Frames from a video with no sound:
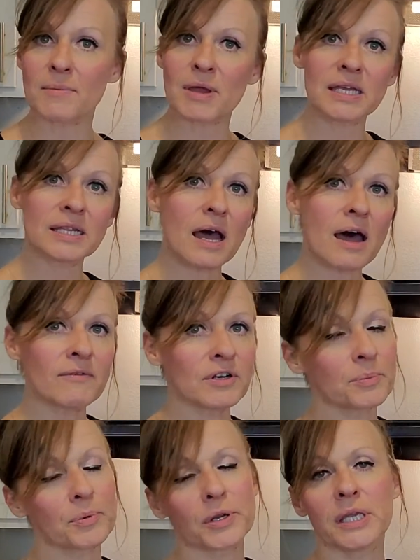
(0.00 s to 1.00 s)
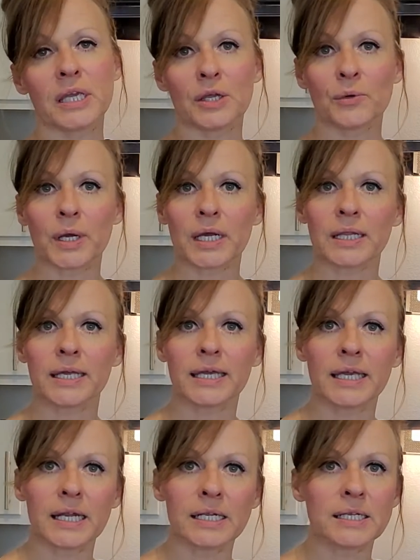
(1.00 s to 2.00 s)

I get the oven to preheat quickly, get it